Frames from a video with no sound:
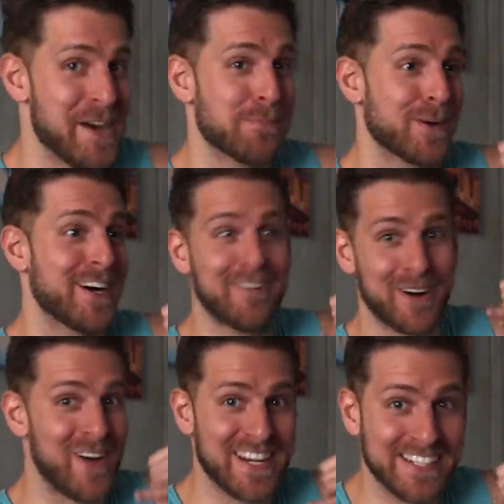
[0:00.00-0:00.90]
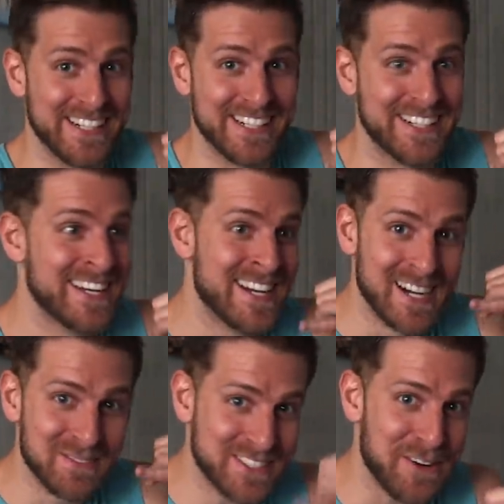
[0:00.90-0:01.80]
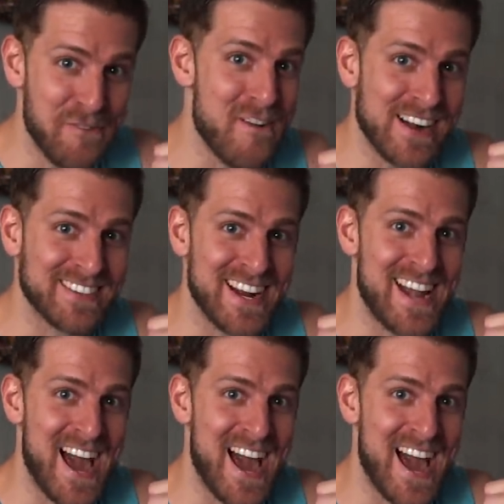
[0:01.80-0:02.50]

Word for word: yo bro, what do I do? I'm so fucked right